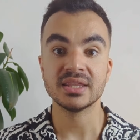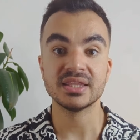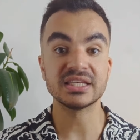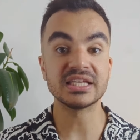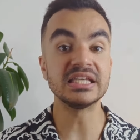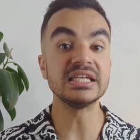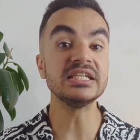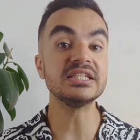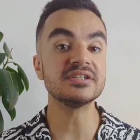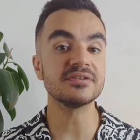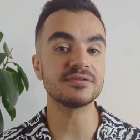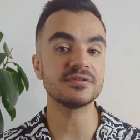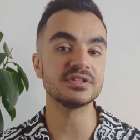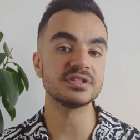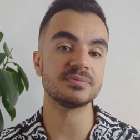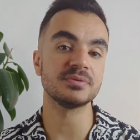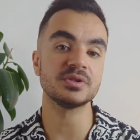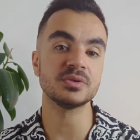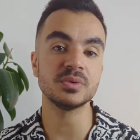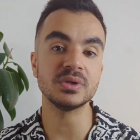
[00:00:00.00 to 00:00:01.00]
The key
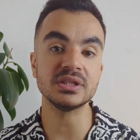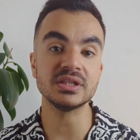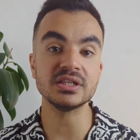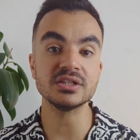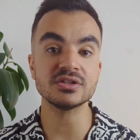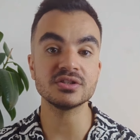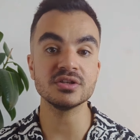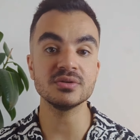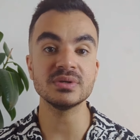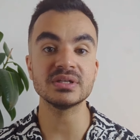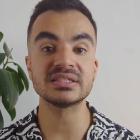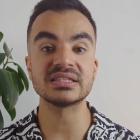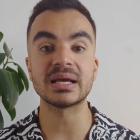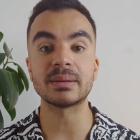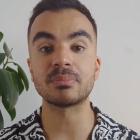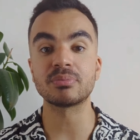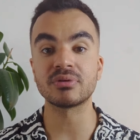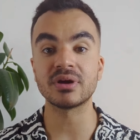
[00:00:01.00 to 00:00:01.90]
difference between these two is that